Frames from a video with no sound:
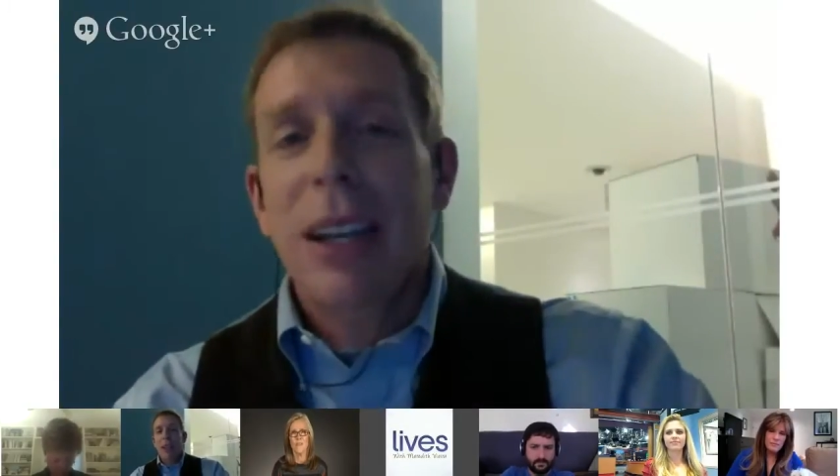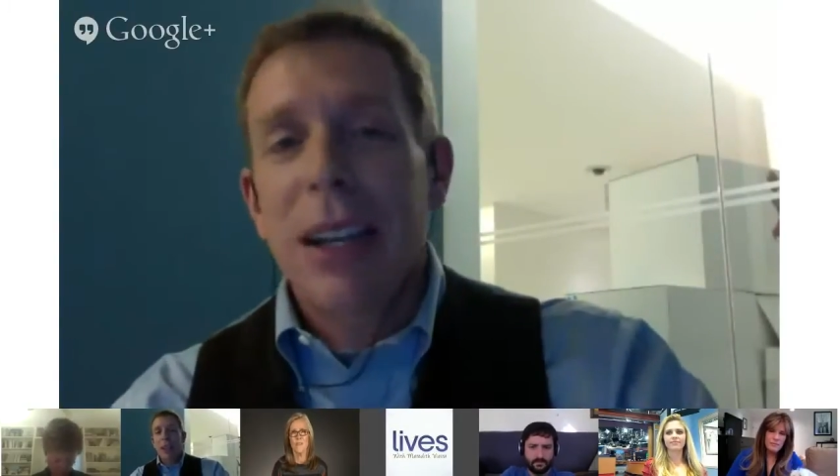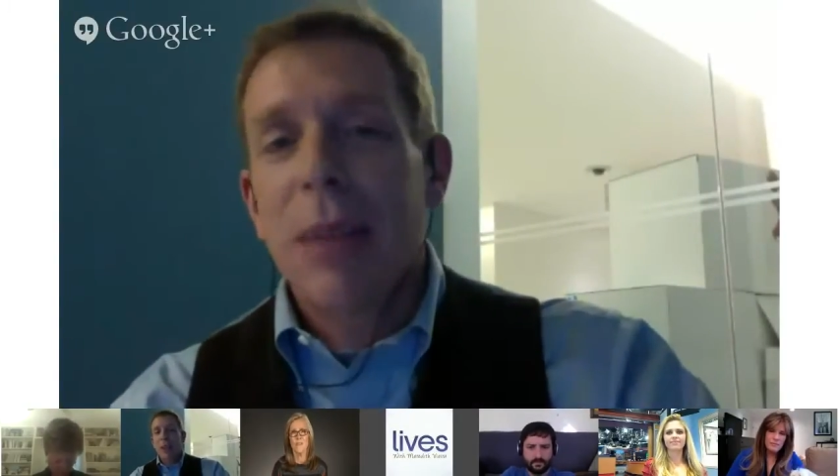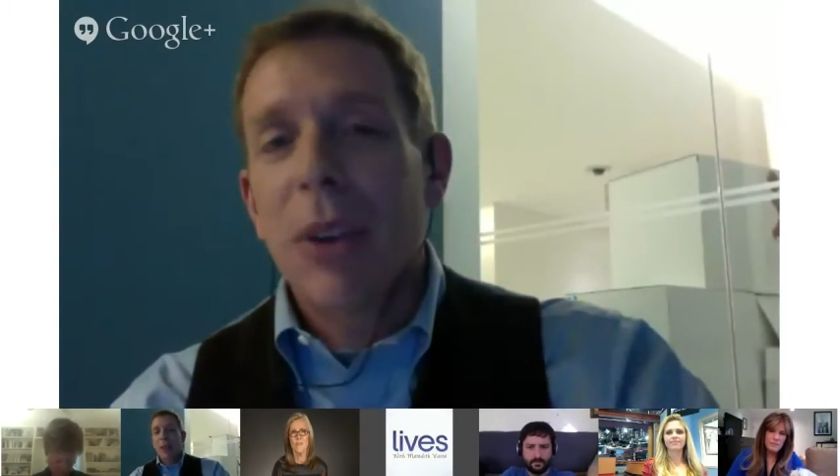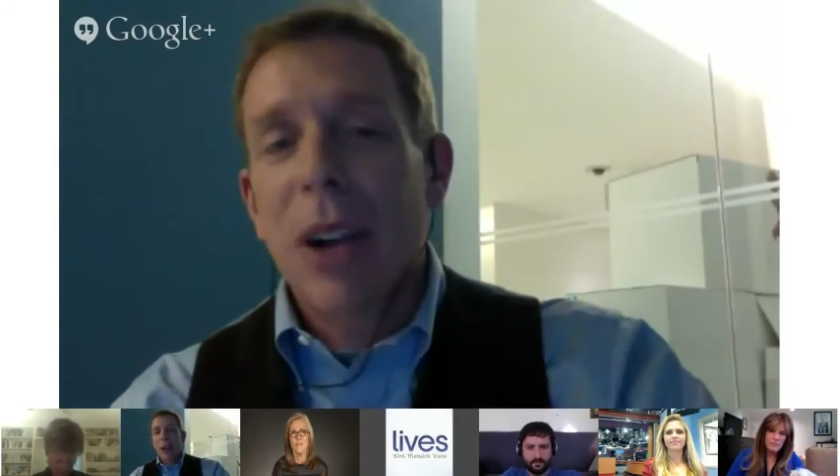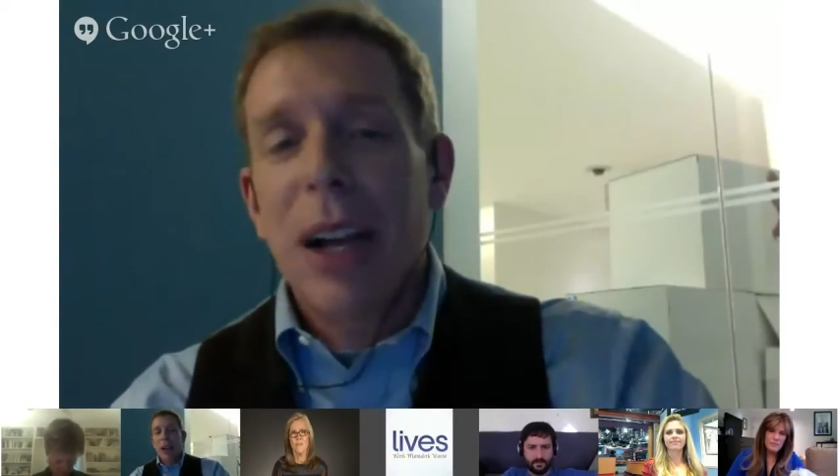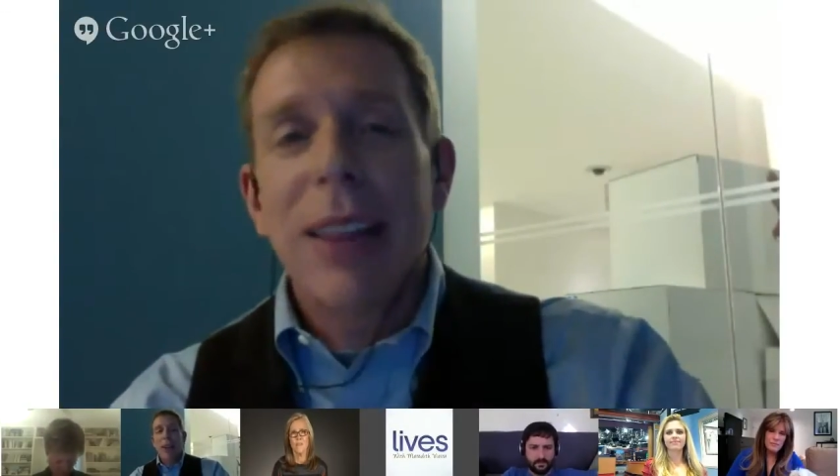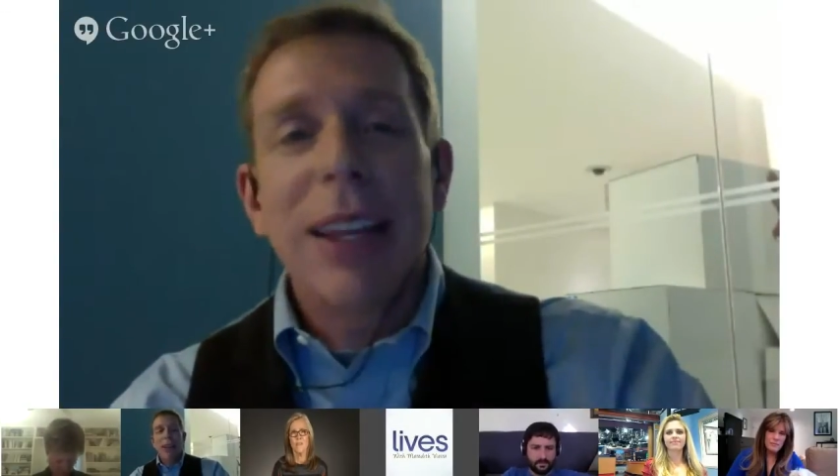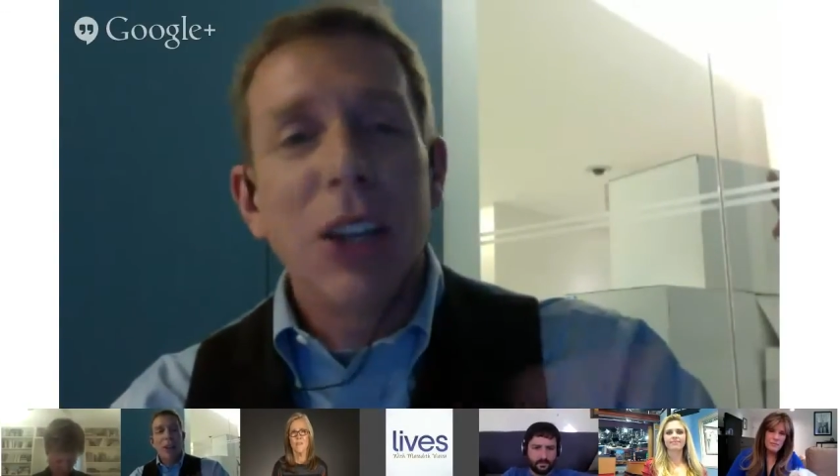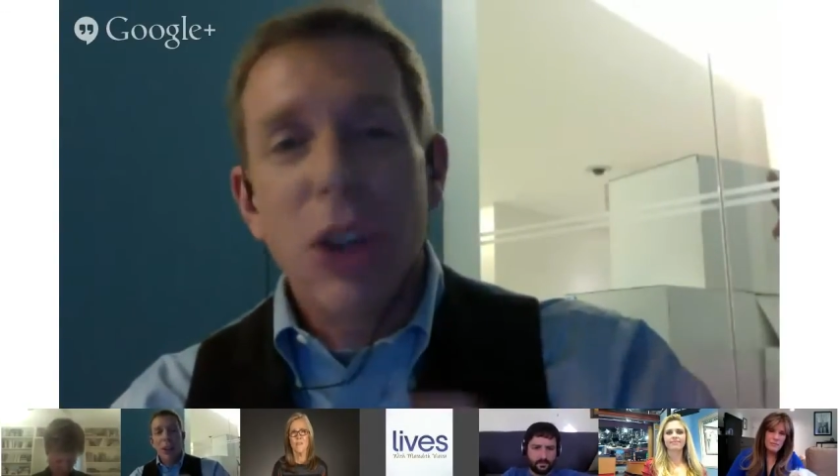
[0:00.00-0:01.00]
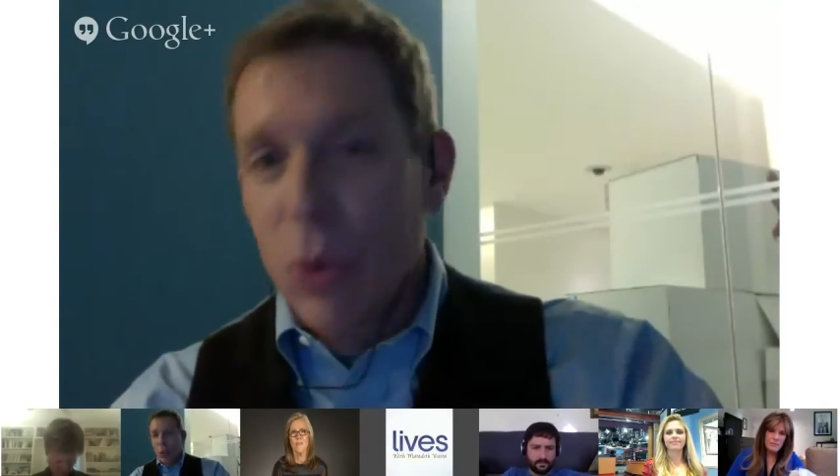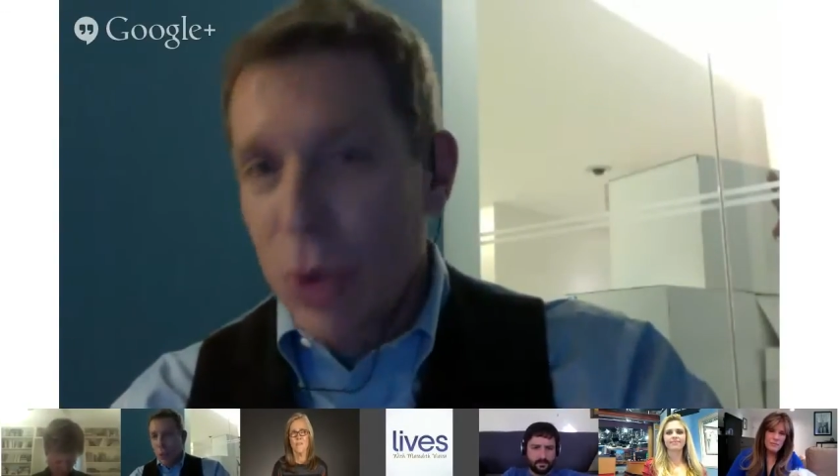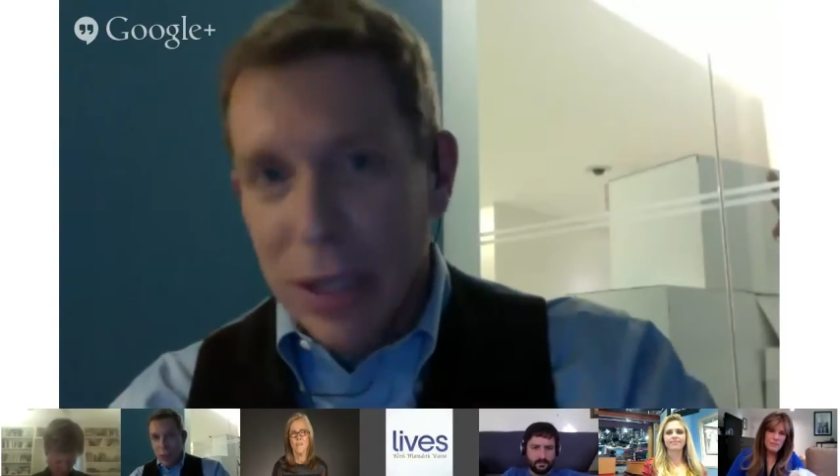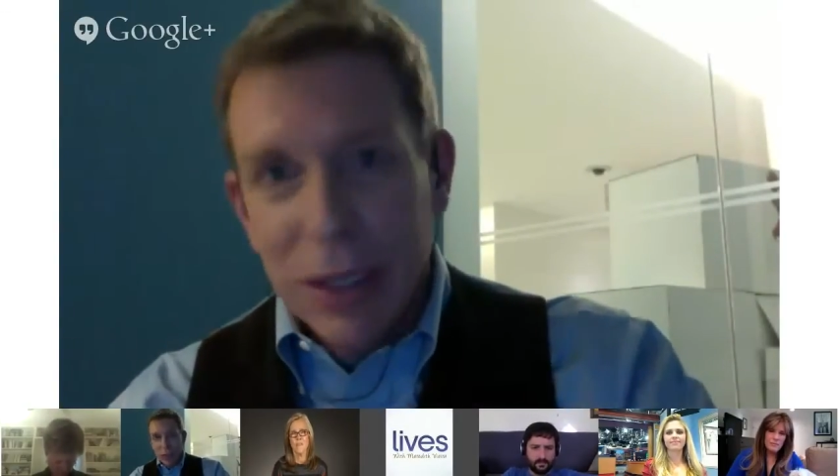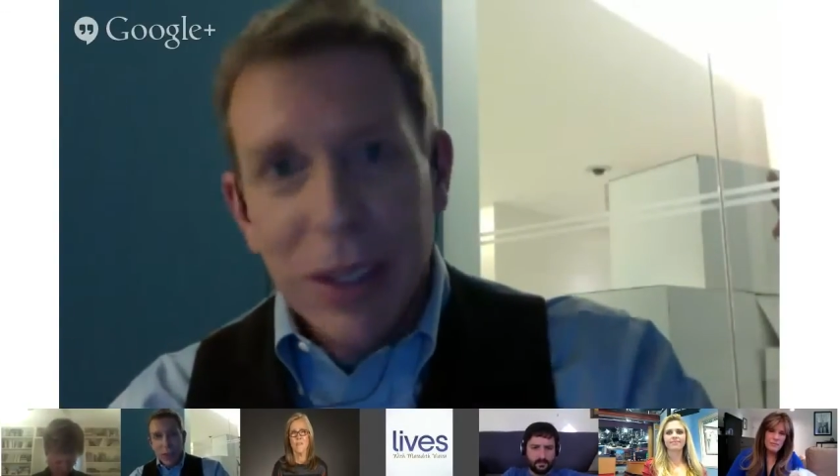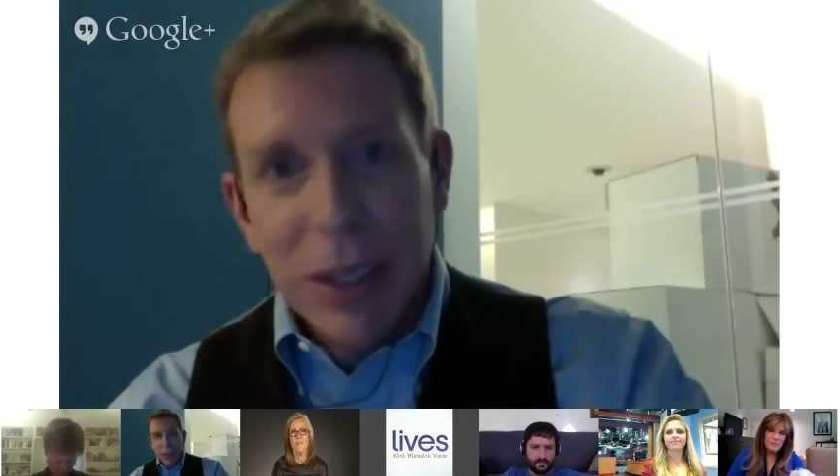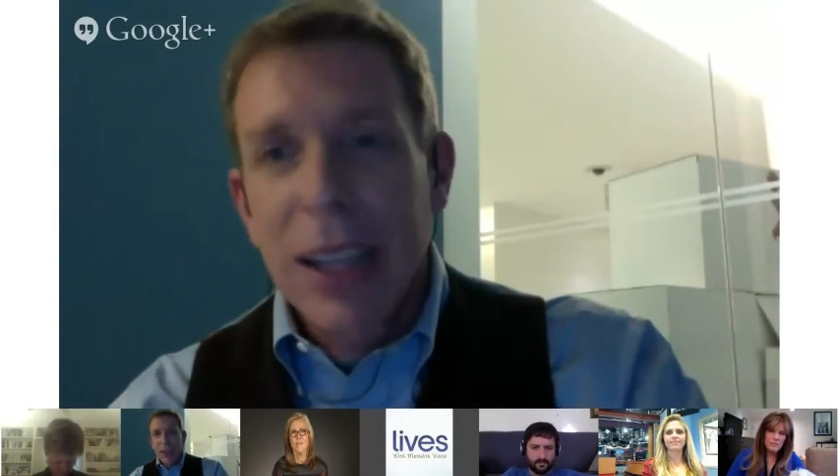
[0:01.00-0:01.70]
an MRI, they know what it's like.